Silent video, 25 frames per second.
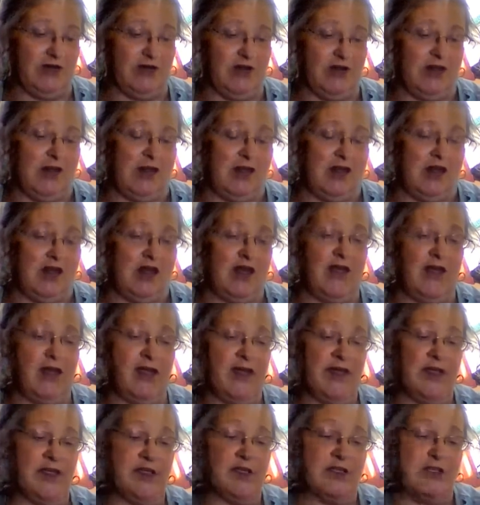It is
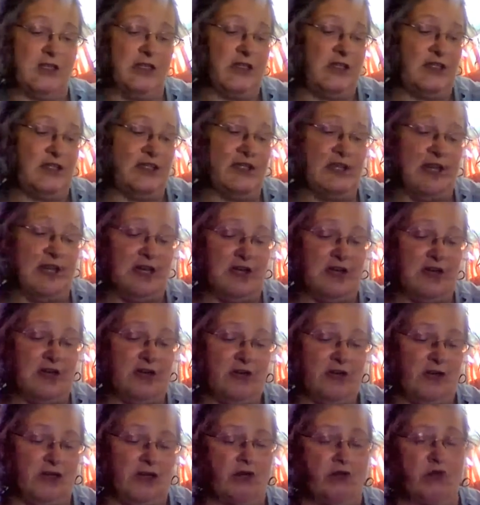68 degrees.
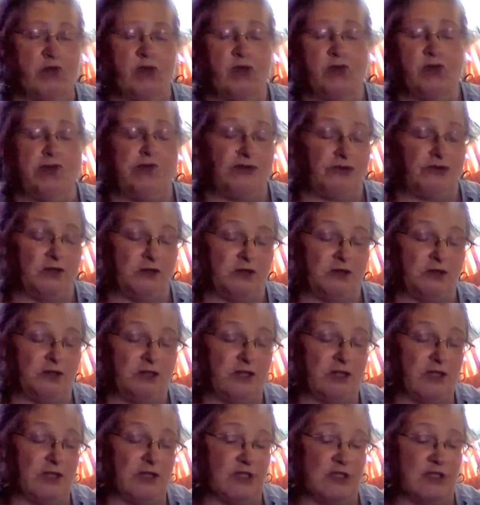Real feel
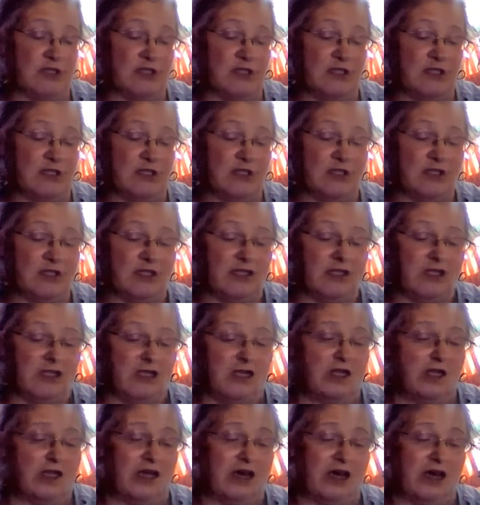66. The
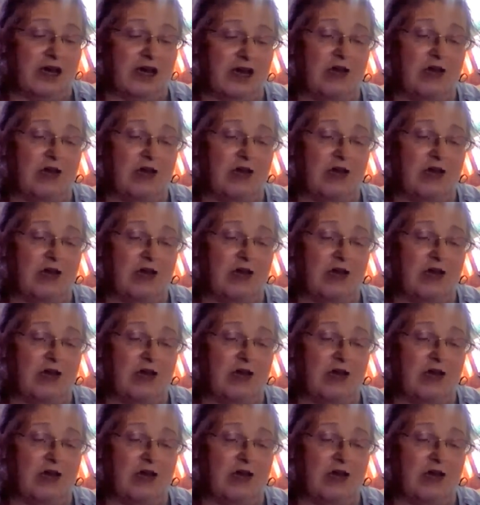high will be